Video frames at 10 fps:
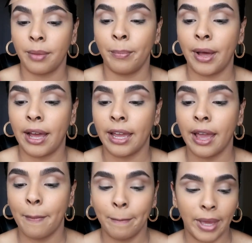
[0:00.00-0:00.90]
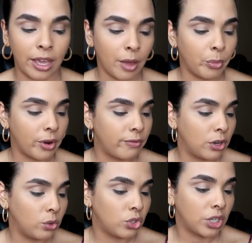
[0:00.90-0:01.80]
My Makeup
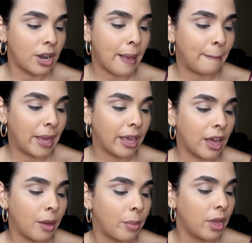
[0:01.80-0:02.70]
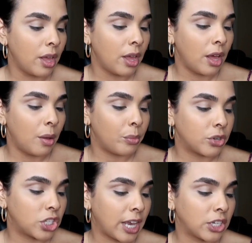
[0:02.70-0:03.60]
Revolution makeup
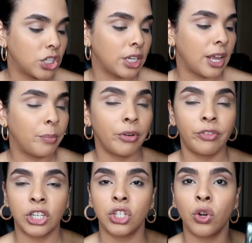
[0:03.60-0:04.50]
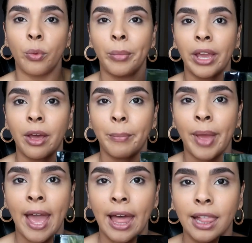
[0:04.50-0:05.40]
protection and professional makeup
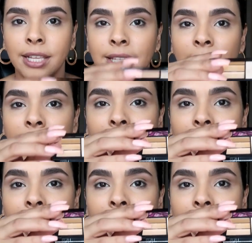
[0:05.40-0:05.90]
palette.